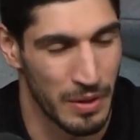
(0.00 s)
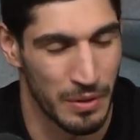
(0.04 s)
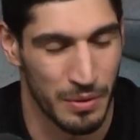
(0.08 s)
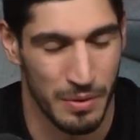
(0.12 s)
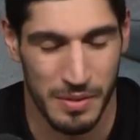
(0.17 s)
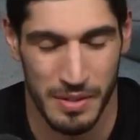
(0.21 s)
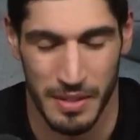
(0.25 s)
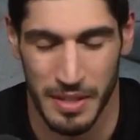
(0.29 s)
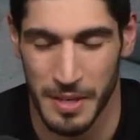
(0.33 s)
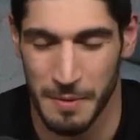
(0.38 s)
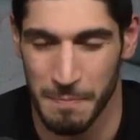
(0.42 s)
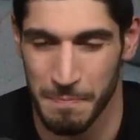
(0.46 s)
Went
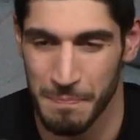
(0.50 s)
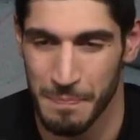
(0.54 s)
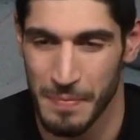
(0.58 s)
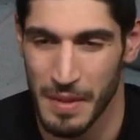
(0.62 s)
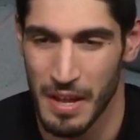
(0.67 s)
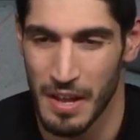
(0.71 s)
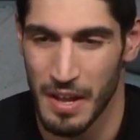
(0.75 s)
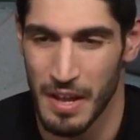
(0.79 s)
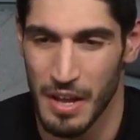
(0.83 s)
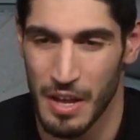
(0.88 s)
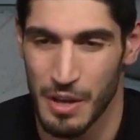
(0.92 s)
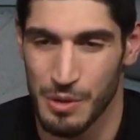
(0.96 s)
to sleep.
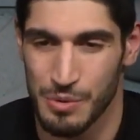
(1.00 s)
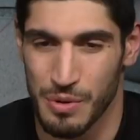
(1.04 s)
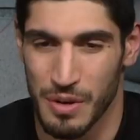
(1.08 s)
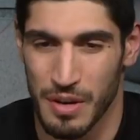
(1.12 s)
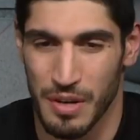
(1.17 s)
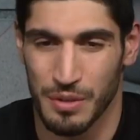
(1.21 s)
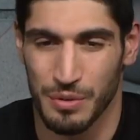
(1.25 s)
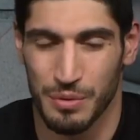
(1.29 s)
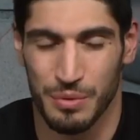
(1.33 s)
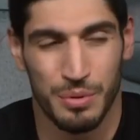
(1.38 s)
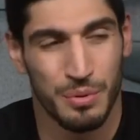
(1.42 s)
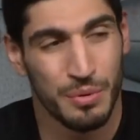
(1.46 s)
So
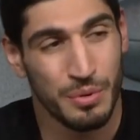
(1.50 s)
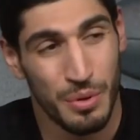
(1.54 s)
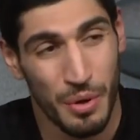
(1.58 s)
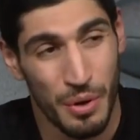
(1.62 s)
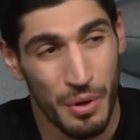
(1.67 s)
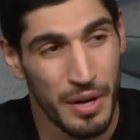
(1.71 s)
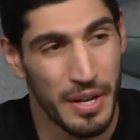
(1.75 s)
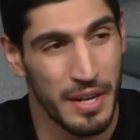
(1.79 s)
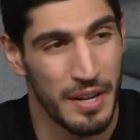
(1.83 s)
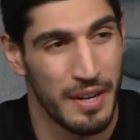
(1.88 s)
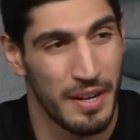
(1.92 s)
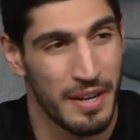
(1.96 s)
around
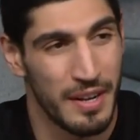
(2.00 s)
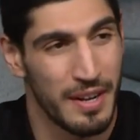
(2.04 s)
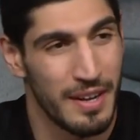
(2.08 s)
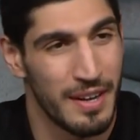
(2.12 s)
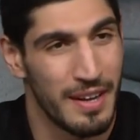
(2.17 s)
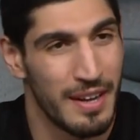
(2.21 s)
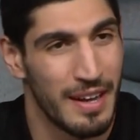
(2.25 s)
2:30